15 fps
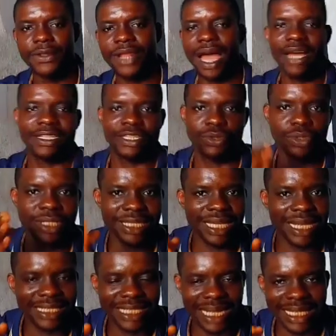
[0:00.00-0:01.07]
Now the good thing
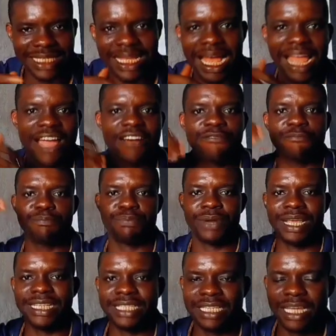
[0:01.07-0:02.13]
here is that I have
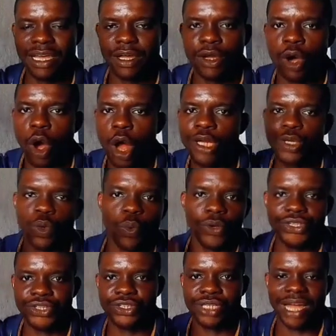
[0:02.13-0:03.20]
placed all the
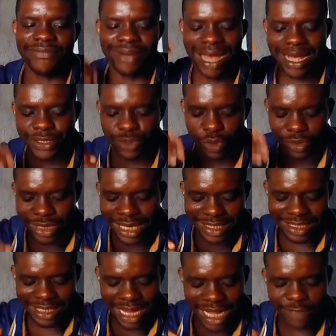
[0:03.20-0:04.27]
questions that I've asked under
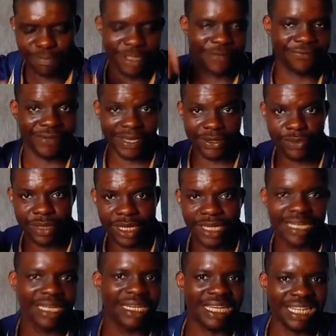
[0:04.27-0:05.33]
this aspect very well
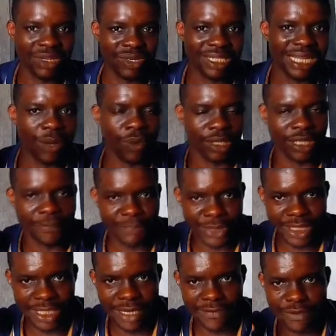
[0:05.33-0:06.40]
inside what a
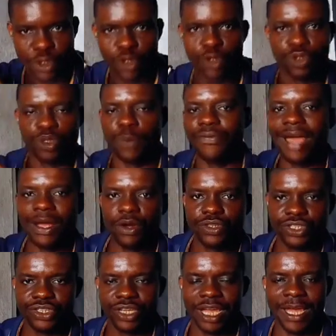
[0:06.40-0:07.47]
PDF. So if I
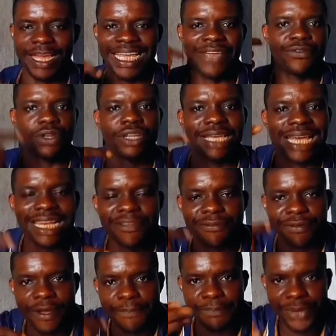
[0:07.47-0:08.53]
continue here, if you want to get the
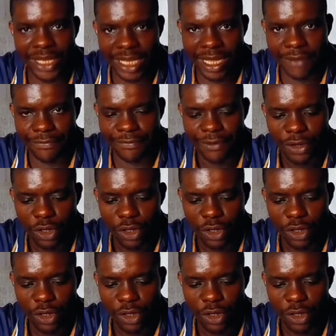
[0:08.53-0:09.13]
free PDF